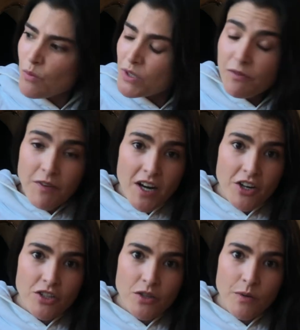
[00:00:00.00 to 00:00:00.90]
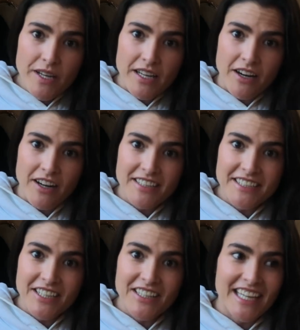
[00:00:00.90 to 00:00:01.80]
what the fuck are you doing here? And
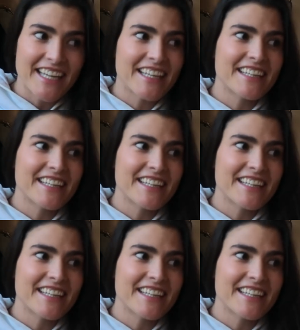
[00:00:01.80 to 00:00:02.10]
so like,